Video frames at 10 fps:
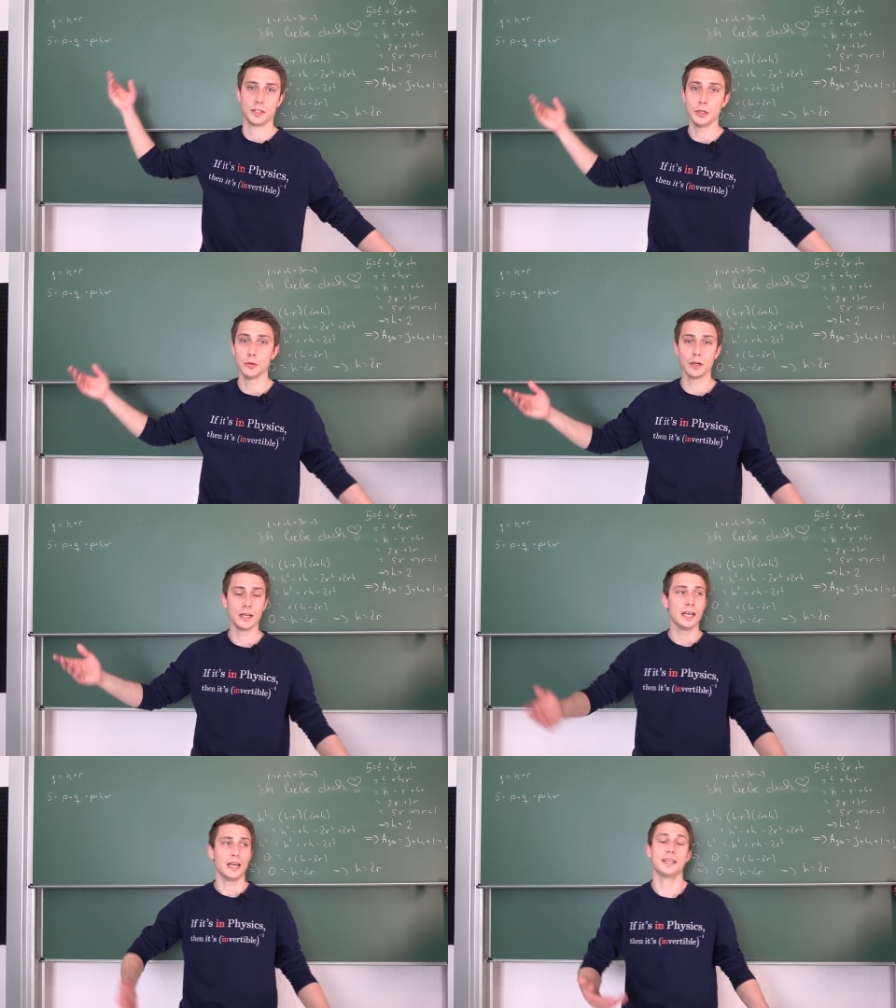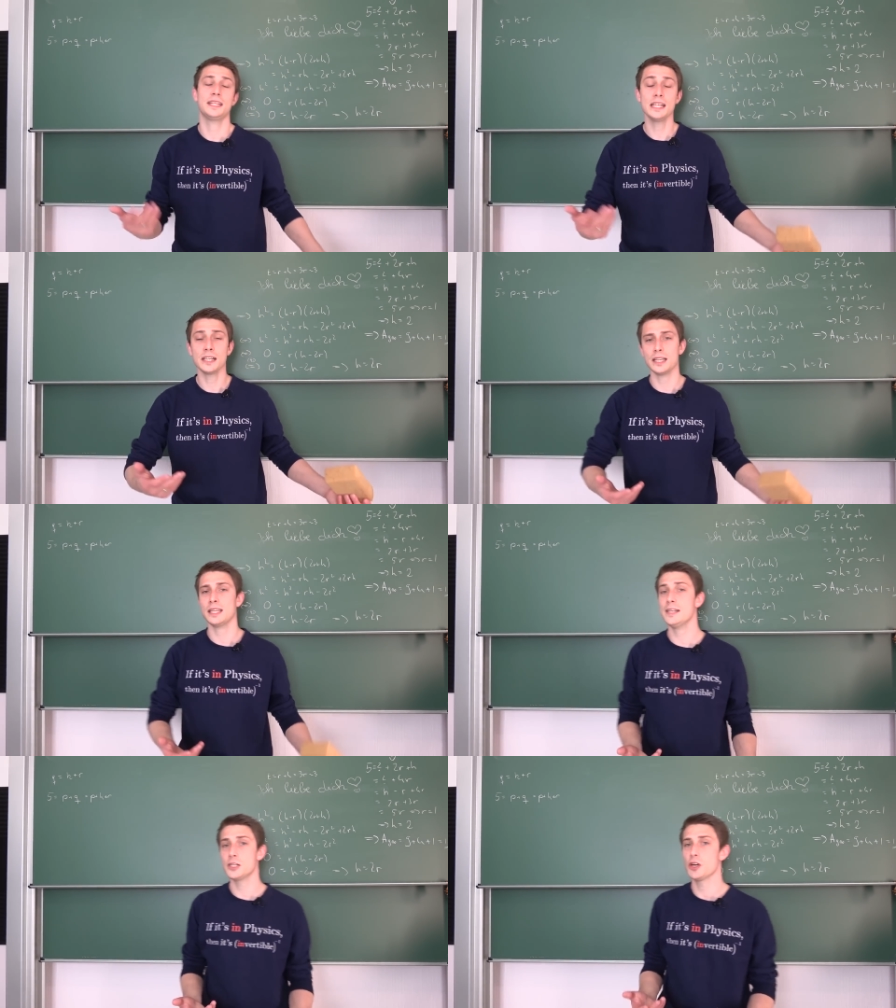You here
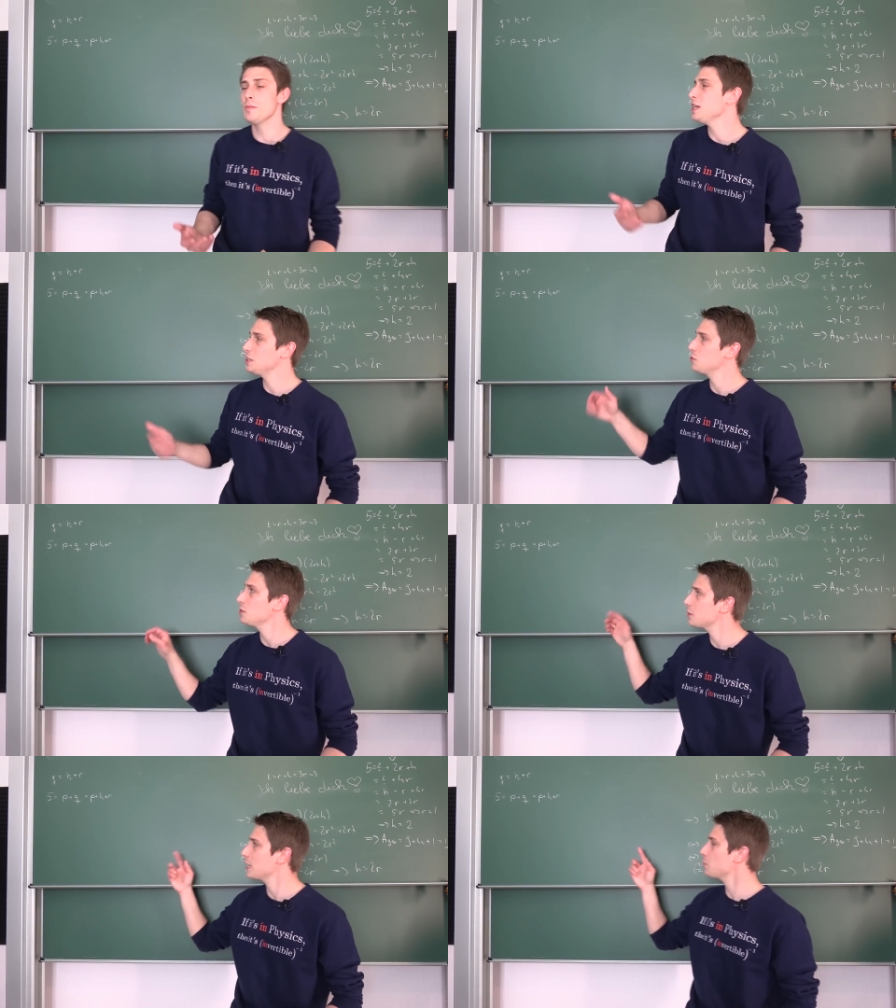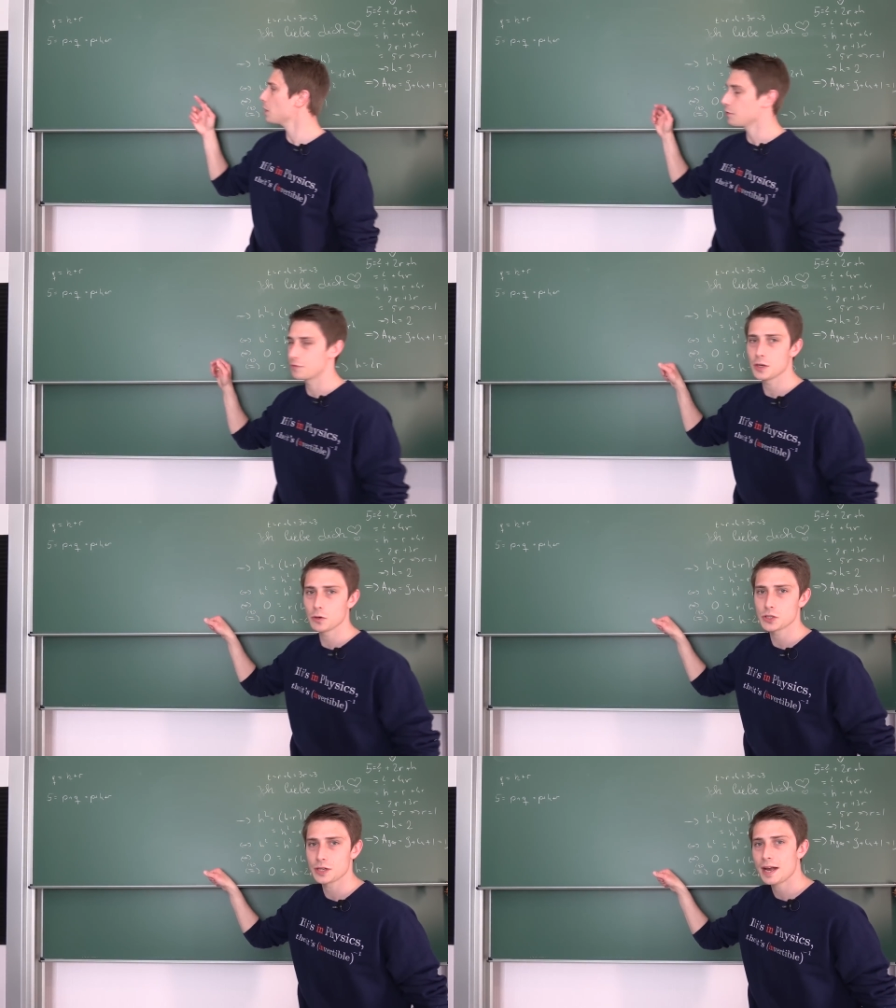in Germany, to get one of
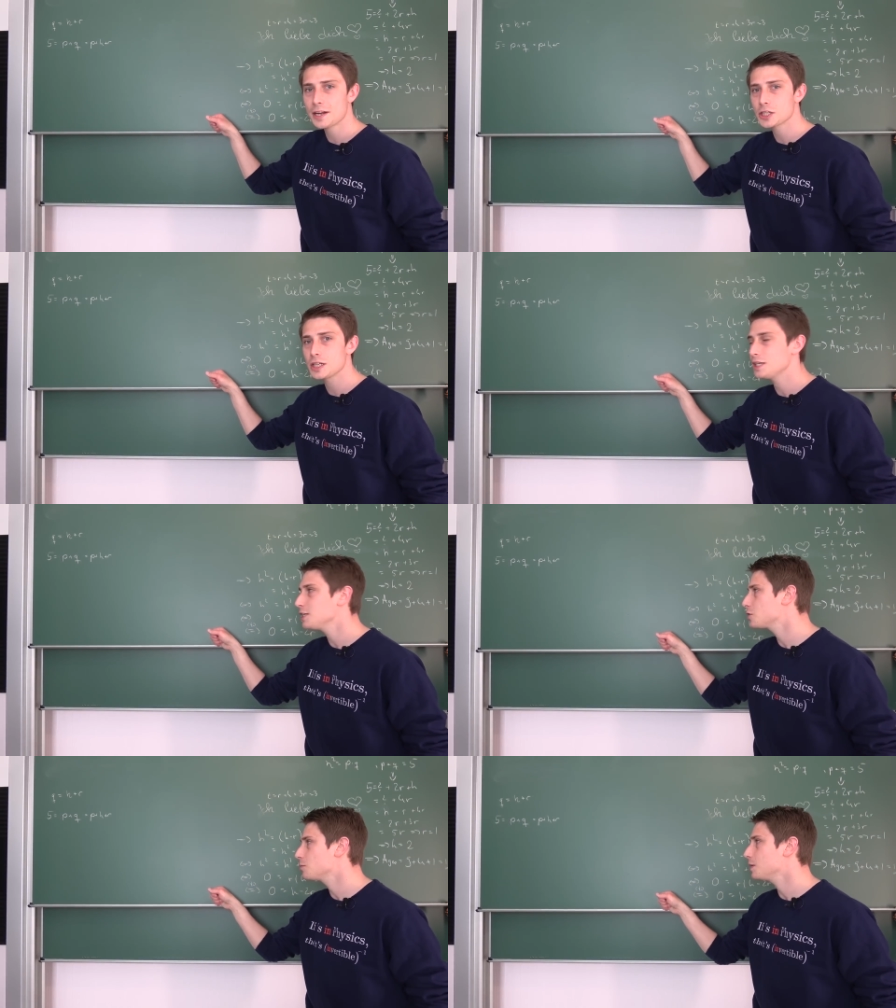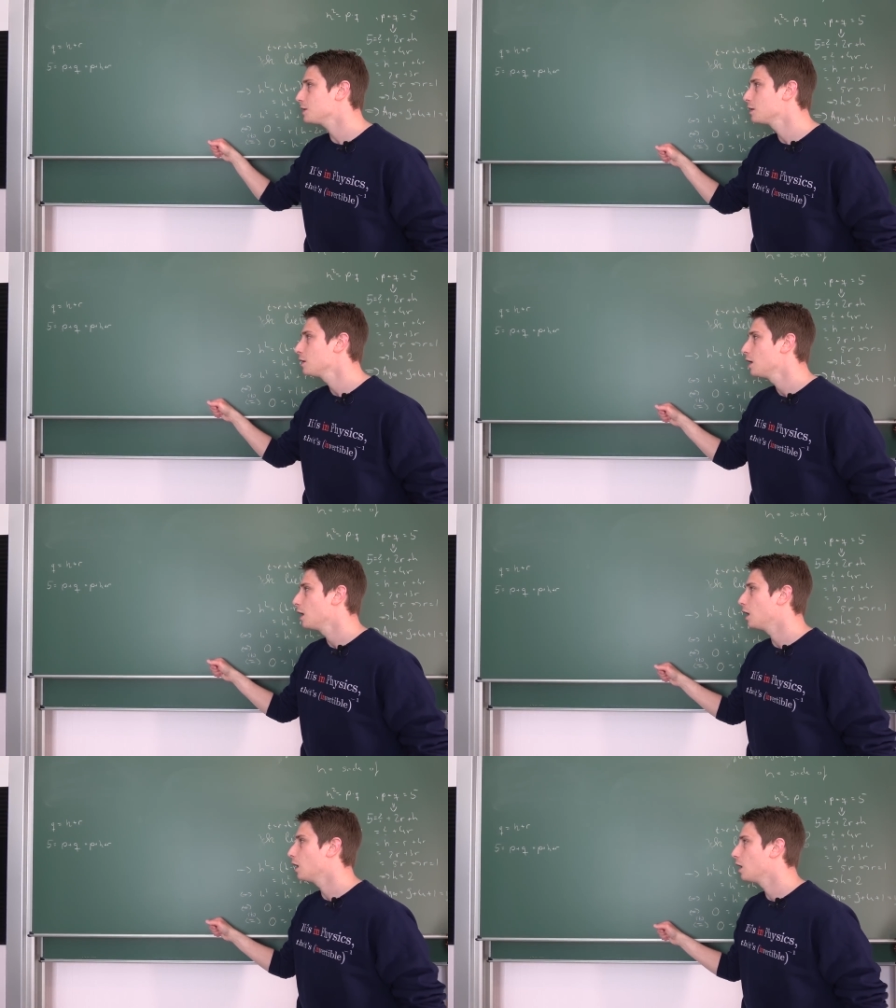those, you actually need to be
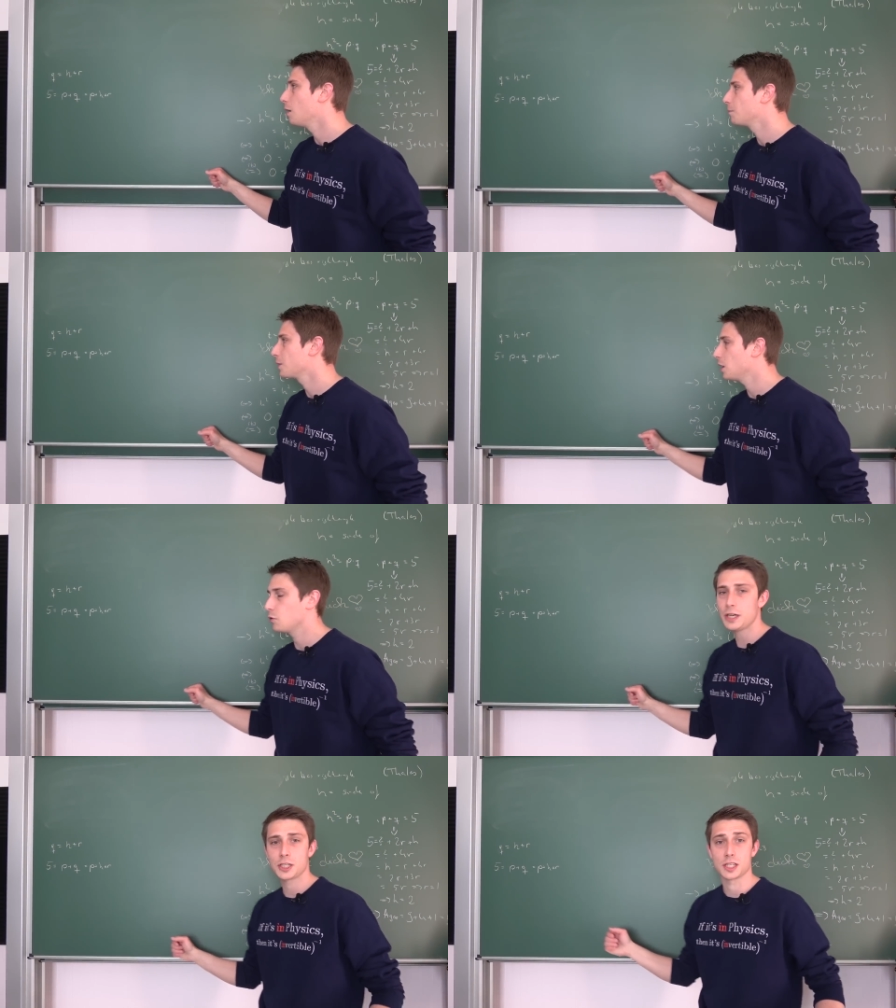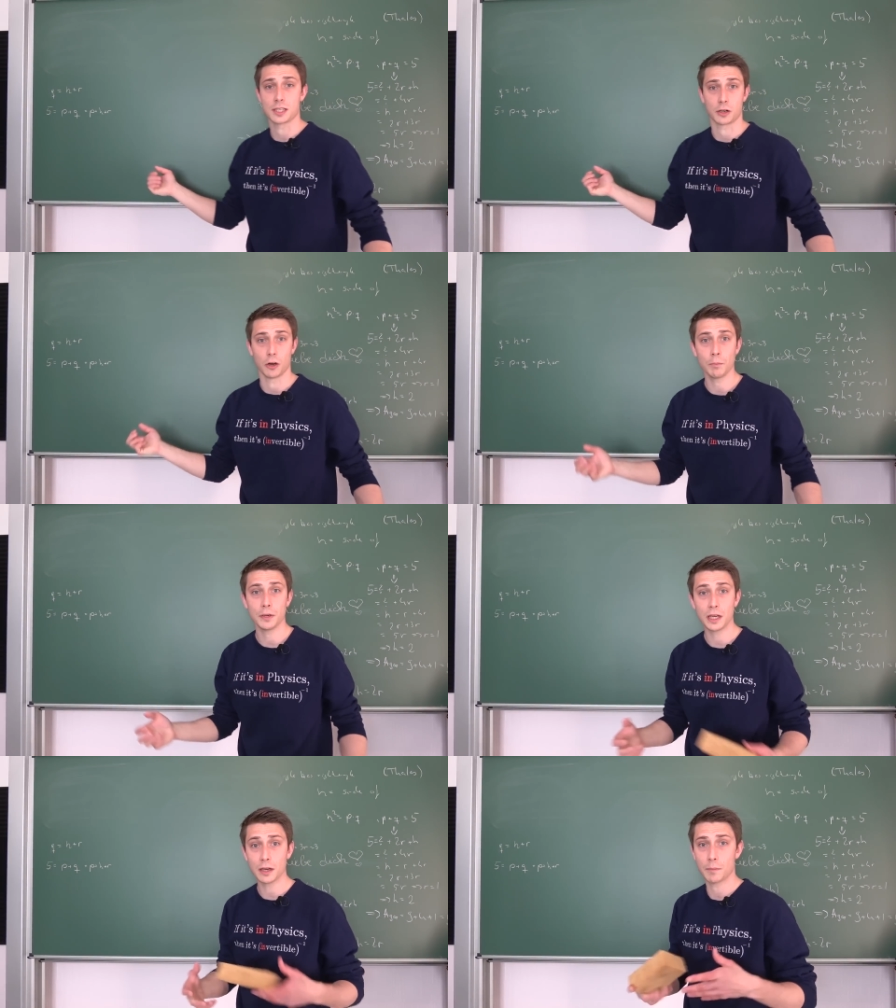a registered
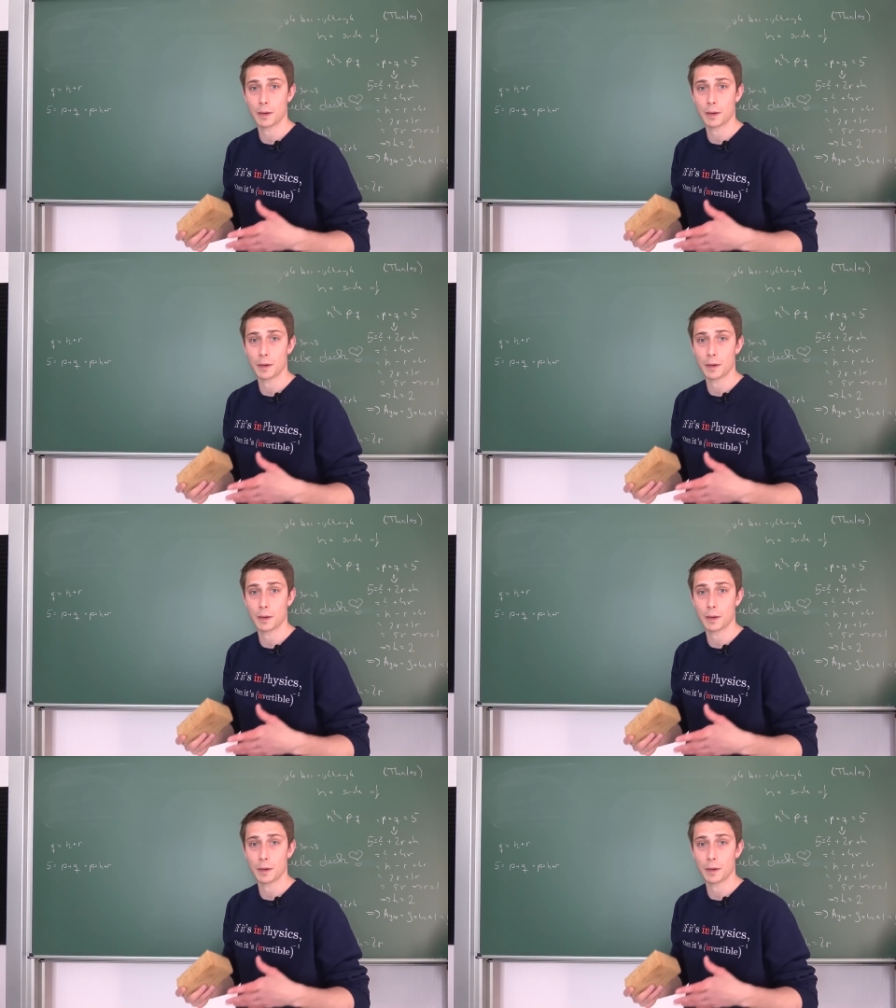company.